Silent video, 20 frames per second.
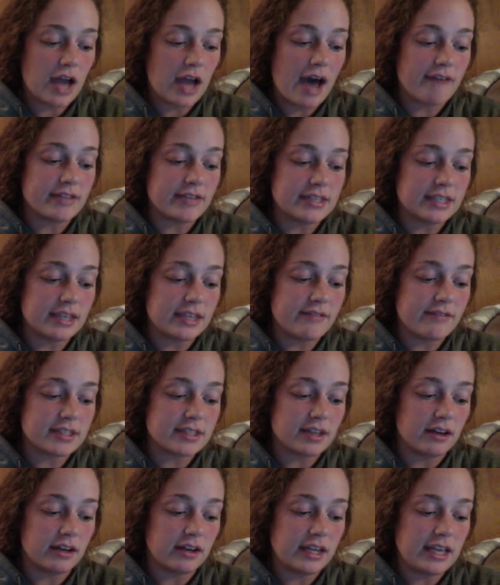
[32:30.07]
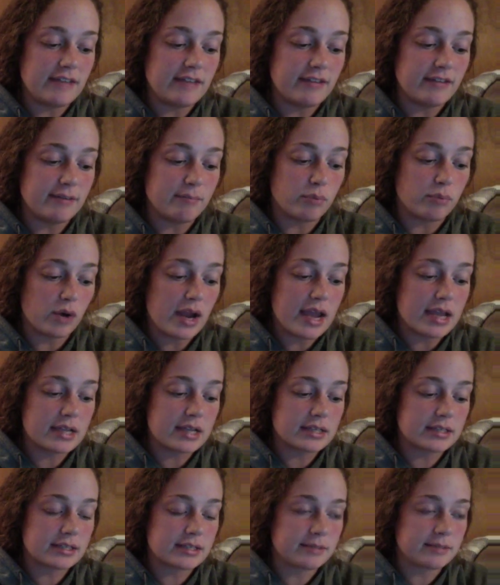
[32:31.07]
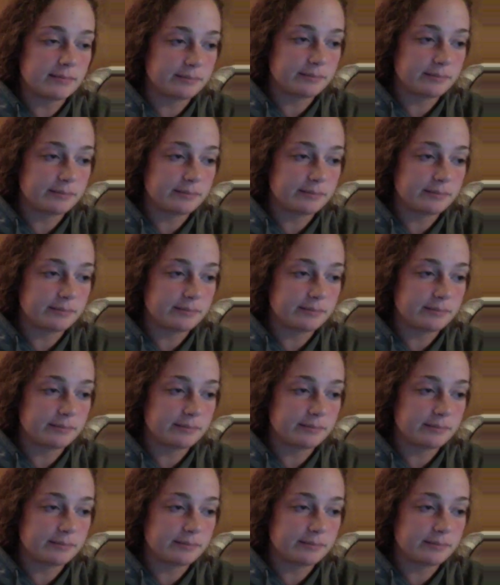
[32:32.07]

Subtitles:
Obviously, if it's uneven breaks.